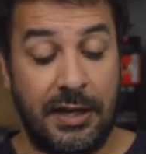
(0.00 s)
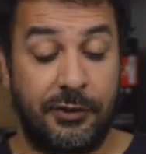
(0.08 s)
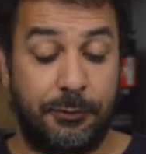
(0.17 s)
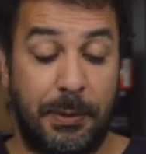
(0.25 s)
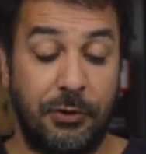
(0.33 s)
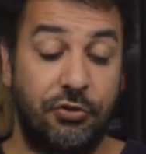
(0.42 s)

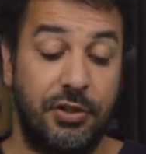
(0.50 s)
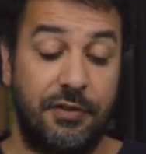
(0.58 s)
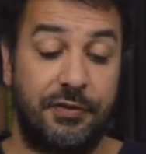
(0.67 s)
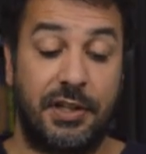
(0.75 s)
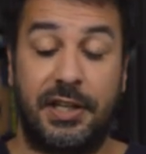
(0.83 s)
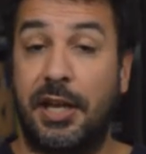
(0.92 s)
especially
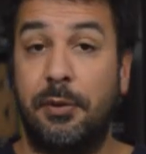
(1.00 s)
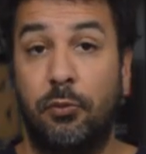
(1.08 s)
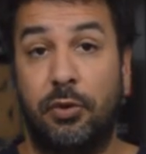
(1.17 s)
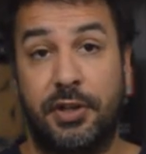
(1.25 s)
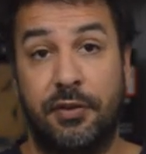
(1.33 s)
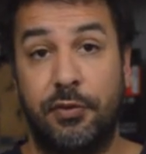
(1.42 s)
if the game
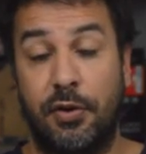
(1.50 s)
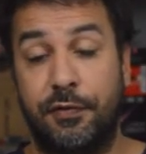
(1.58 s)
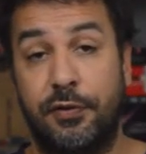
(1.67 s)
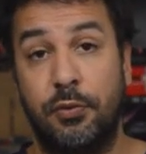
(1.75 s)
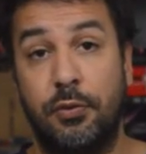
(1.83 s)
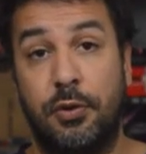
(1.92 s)
will give you a
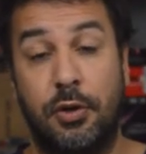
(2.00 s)
few